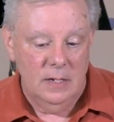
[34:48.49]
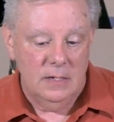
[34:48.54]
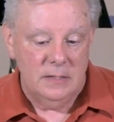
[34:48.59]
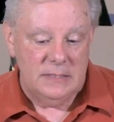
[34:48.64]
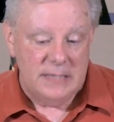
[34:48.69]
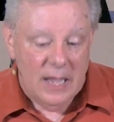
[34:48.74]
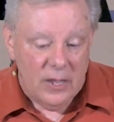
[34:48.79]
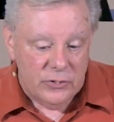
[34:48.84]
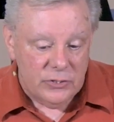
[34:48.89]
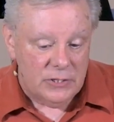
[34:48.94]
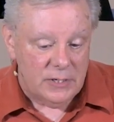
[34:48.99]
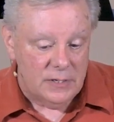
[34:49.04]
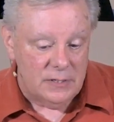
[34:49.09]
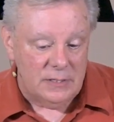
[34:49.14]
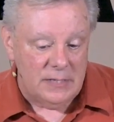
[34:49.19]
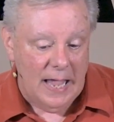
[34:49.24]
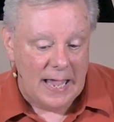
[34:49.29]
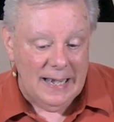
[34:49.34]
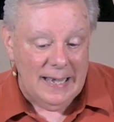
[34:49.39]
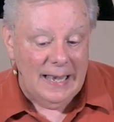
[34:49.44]

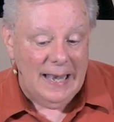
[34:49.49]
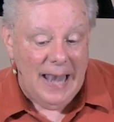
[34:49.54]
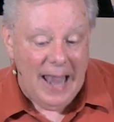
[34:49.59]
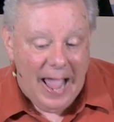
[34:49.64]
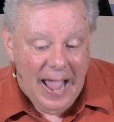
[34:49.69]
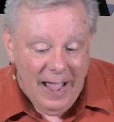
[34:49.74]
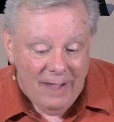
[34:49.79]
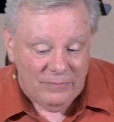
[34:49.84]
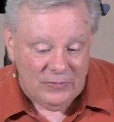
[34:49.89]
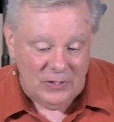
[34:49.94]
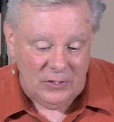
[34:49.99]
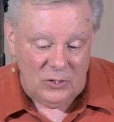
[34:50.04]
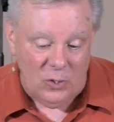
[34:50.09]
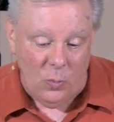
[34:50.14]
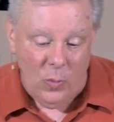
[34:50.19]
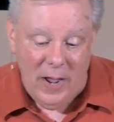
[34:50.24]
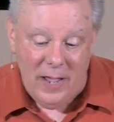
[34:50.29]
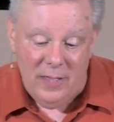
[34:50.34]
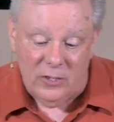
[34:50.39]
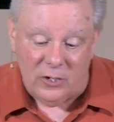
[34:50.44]
Celsus had laughed at the
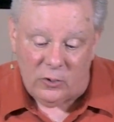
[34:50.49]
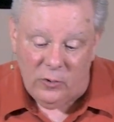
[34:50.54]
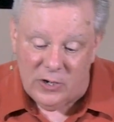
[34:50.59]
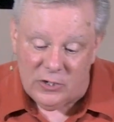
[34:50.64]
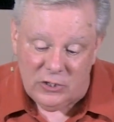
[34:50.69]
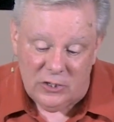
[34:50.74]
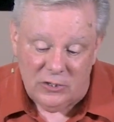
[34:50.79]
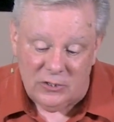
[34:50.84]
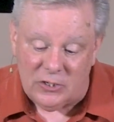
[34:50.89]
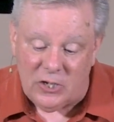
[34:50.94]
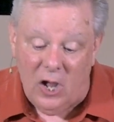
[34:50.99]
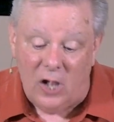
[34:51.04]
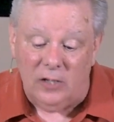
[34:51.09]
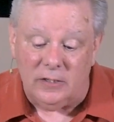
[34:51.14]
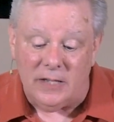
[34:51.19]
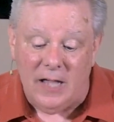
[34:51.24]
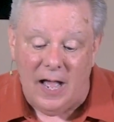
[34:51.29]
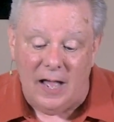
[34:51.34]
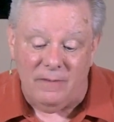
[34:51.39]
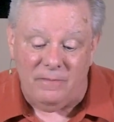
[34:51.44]
way the Christians
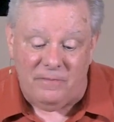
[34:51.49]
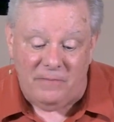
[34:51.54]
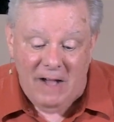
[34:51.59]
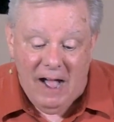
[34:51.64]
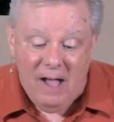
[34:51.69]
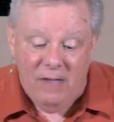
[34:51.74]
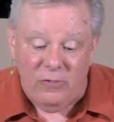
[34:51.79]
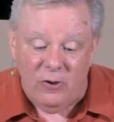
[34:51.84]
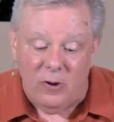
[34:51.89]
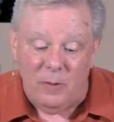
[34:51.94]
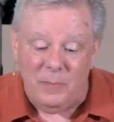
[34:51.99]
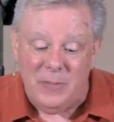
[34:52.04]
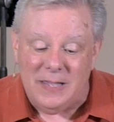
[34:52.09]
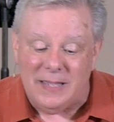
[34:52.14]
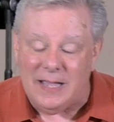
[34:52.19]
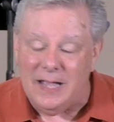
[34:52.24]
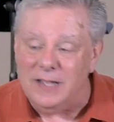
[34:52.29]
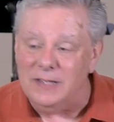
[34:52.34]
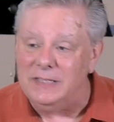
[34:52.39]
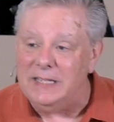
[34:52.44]
called God Father,
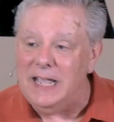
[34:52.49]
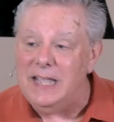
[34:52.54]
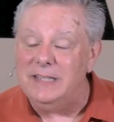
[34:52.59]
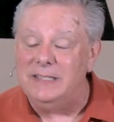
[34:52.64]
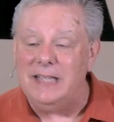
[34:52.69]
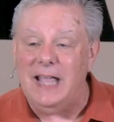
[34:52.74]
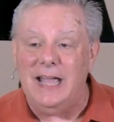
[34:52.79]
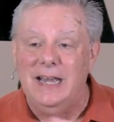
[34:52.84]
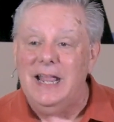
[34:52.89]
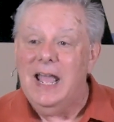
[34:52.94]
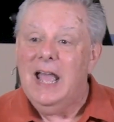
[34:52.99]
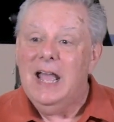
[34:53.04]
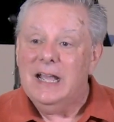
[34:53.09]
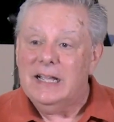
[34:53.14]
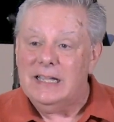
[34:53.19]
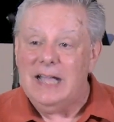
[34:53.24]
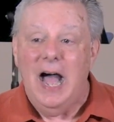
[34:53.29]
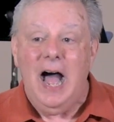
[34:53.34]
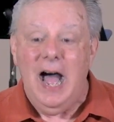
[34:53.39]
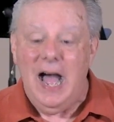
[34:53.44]
because he said,
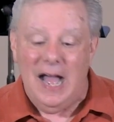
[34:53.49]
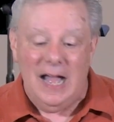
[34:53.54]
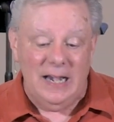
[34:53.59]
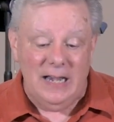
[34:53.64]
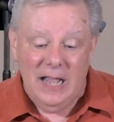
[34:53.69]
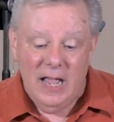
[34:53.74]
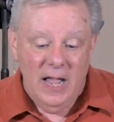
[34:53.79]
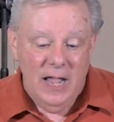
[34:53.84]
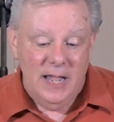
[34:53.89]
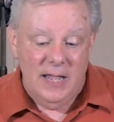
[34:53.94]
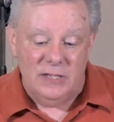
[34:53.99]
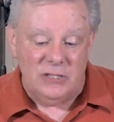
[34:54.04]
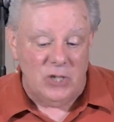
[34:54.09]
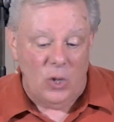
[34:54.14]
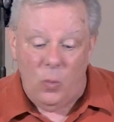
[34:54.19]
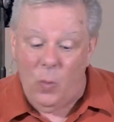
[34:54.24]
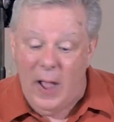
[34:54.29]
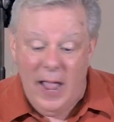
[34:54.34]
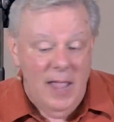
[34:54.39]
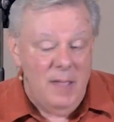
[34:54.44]
God is a
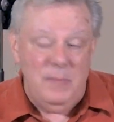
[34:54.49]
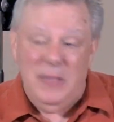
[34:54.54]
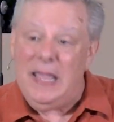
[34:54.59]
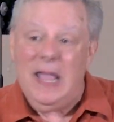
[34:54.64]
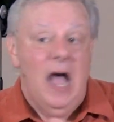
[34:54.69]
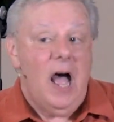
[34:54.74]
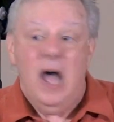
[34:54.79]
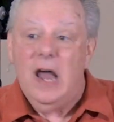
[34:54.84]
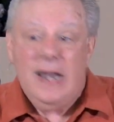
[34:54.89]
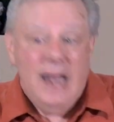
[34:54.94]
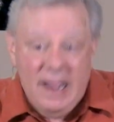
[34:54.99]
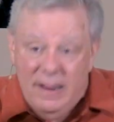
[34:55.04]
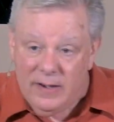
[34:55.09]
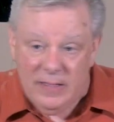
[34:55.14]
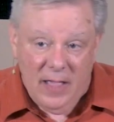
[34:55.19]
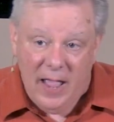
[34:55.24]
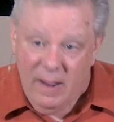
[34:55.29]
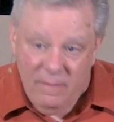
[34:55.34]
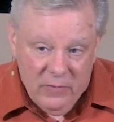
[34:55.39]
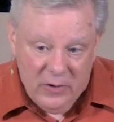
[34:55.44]
way beyond
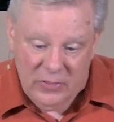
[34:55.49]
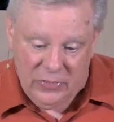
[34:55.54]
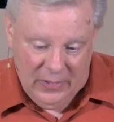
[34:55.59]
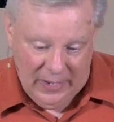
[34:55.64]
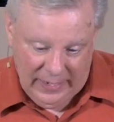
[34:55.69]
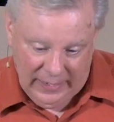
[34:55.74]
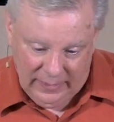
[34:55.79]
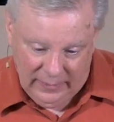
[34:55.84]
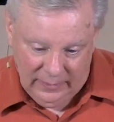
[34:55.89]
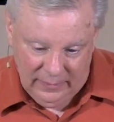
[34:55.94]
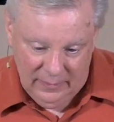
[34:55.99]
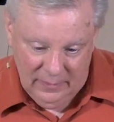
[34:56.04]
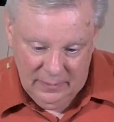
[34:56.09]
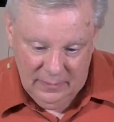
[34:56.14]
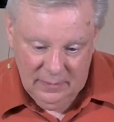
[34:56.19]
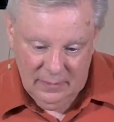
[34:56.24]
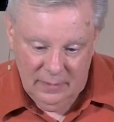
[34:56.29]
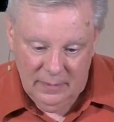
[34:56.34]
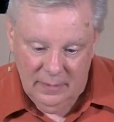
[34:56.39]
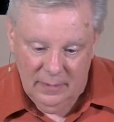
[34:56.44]
everything.
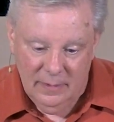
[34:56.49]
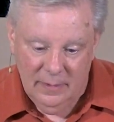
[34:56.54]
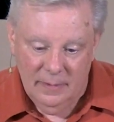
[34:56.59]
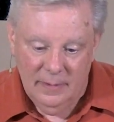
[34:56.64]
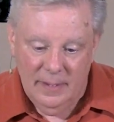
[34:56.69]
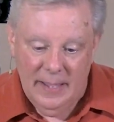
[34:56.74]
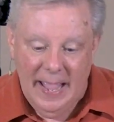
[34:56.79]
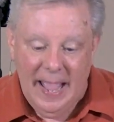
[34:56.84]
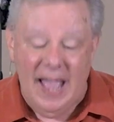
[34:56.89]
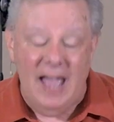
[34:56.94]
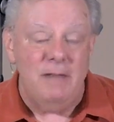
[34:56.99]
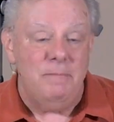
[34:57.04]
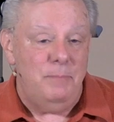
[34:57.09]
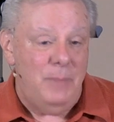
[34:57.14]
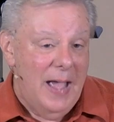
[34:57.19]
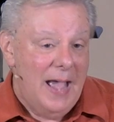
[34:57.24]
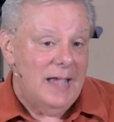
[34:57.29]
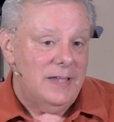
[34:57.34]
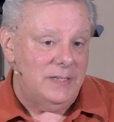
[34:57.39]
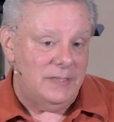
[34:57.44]
At
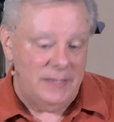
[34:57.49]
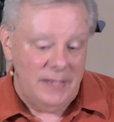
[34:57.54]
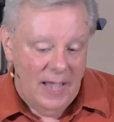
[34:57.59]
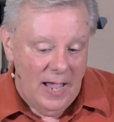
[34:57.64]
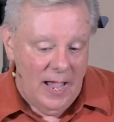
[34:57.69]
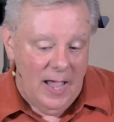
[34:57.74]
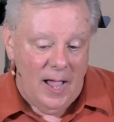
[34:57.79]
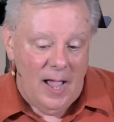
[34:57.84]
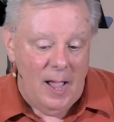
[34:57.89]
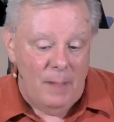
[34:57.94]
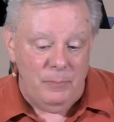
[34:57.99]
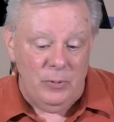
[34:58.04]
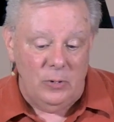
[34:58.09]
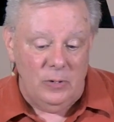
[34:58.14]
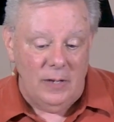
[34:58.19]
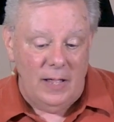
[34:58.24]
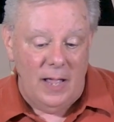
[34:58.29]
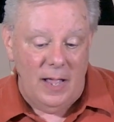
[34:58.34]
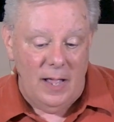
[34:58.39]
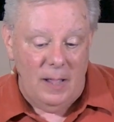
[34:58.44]
best,
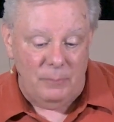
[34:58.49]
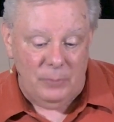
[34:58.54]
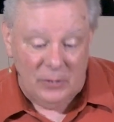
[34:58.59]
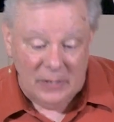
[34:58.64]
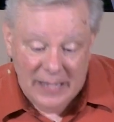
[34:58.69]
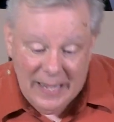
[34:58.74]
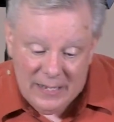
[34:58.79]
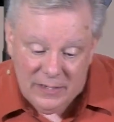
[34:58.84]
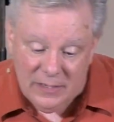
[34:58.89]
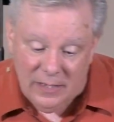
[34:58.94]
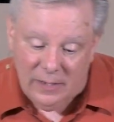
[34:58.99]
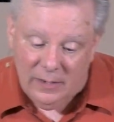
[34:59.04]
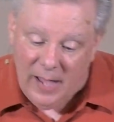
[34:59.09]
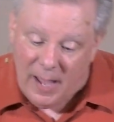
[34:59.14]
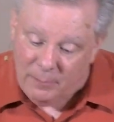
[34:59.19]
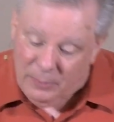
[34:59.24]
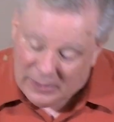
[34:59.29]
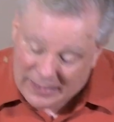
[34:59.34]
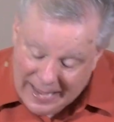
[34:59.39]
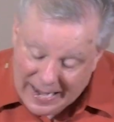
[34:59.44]

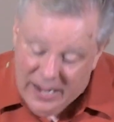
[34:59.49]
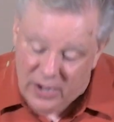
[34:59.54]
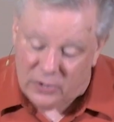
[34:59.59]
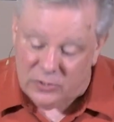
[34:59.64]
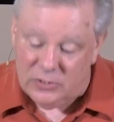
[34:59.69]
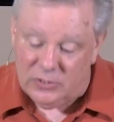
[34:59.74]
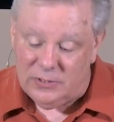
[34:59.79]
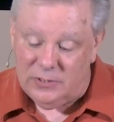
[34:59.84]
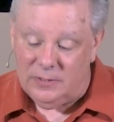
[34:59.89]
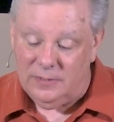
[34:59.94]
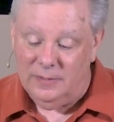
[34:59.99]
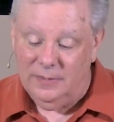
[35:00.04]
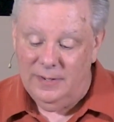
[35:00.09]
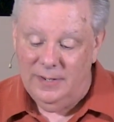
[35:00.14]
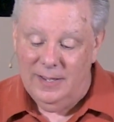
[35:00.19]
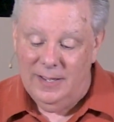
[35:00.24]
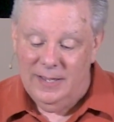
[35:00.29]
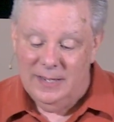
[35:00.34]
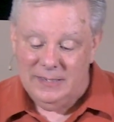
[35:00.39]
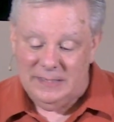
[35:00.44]
Apuleius
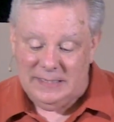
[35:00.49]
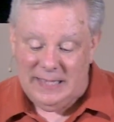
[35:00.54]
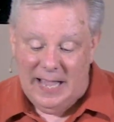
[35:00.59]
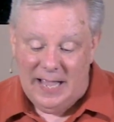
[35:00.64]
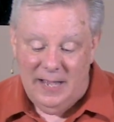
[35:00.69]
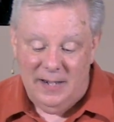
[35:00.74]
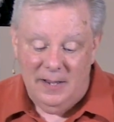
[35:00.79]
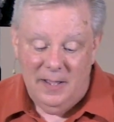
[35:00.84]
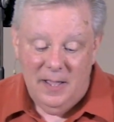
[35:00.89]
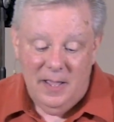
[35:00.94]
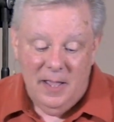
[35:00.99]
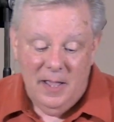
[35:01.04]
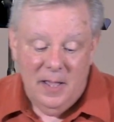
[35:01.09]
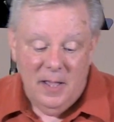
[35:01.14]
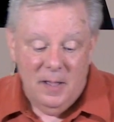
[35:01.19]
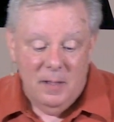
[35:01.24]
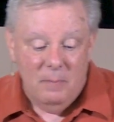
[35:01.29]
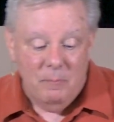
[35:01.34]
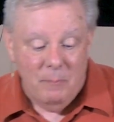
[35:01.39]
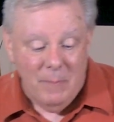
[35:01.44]
said,
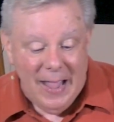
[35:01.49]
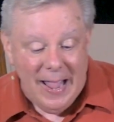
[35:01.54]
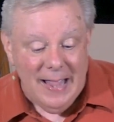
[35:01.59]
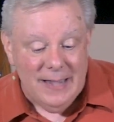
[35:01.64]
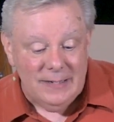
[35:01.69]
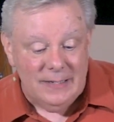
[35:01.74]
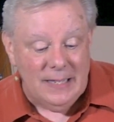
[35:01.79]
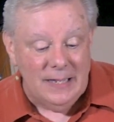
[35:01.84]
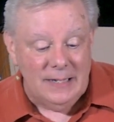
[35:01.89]
man